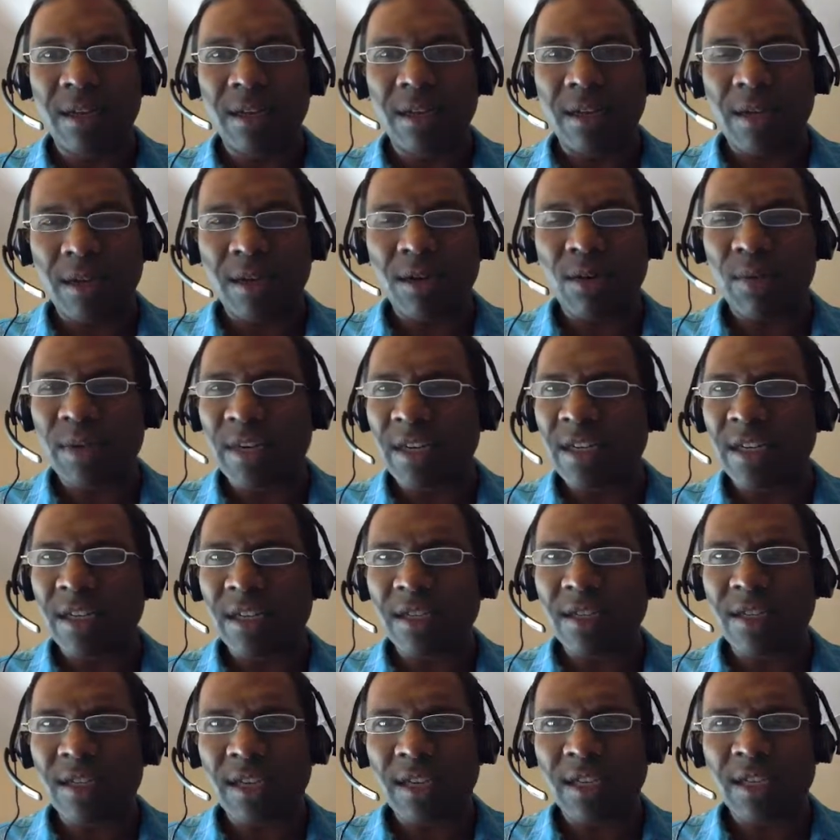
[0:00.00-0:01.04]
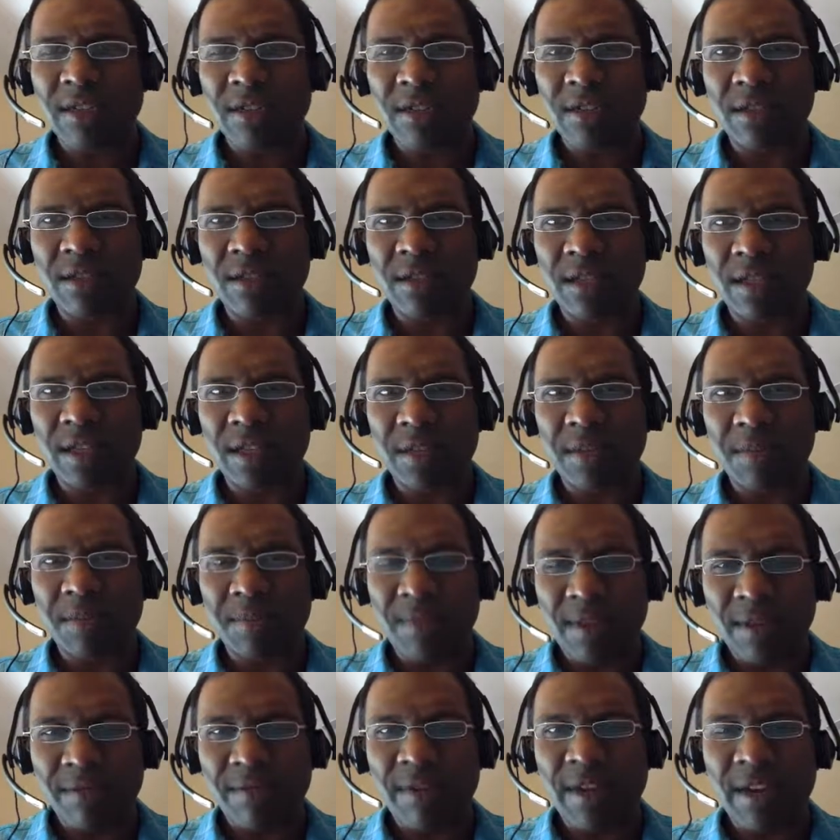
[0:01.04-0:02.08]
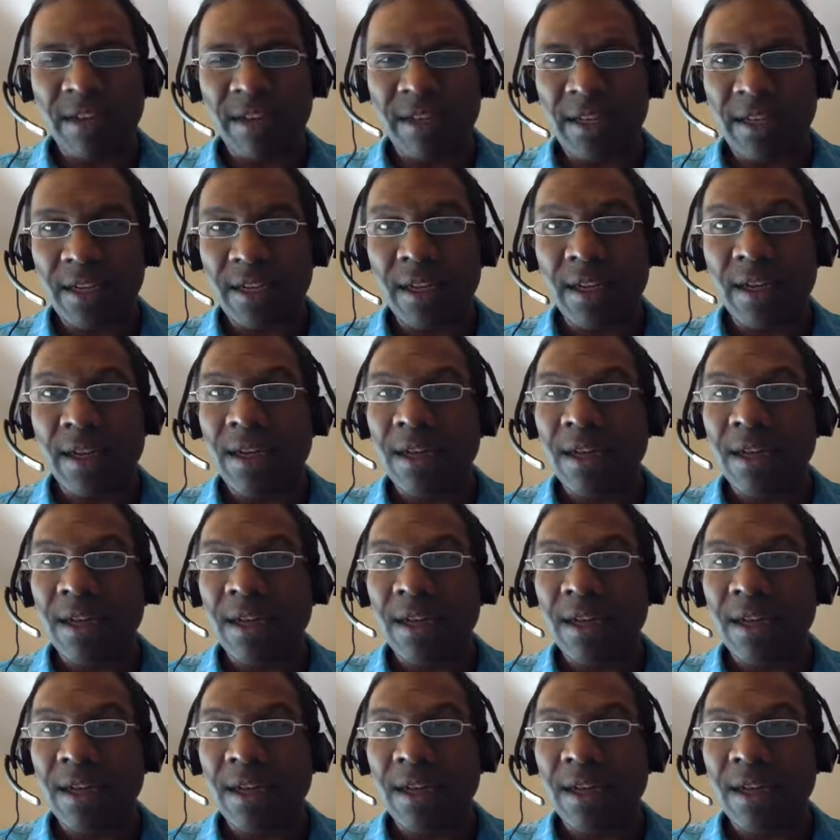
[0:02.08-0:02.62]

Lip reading: I don't know what it does take to succeed. Frankly,